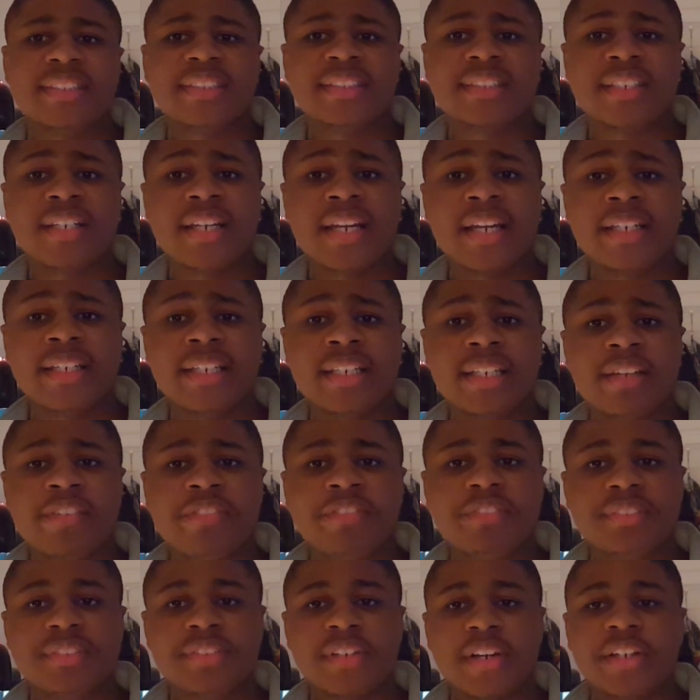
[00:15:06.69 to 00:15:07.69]
Probably just a
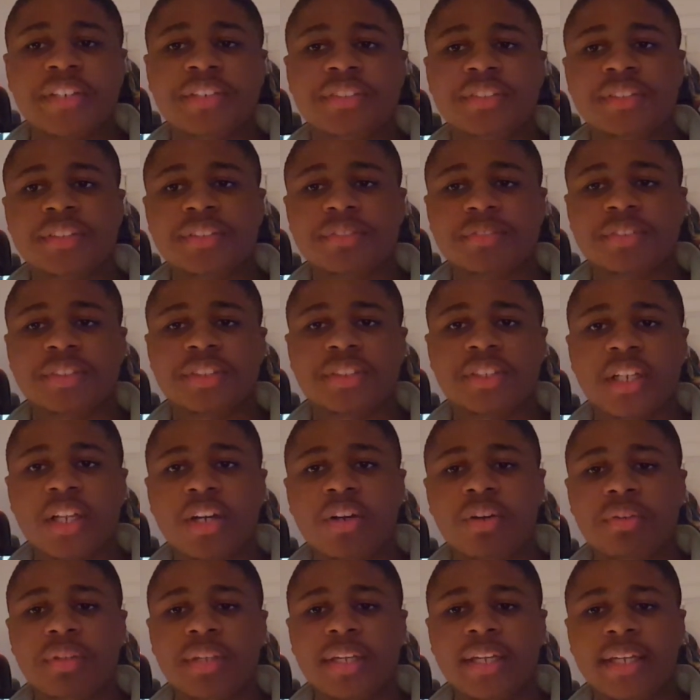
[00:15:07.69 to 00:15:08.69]
good idea to try to
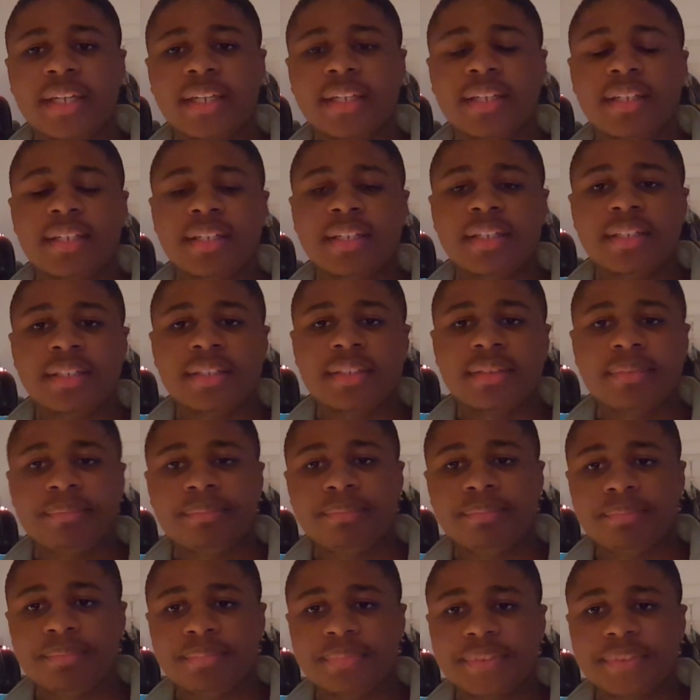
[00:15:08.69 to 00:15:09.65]
introduce them slowly.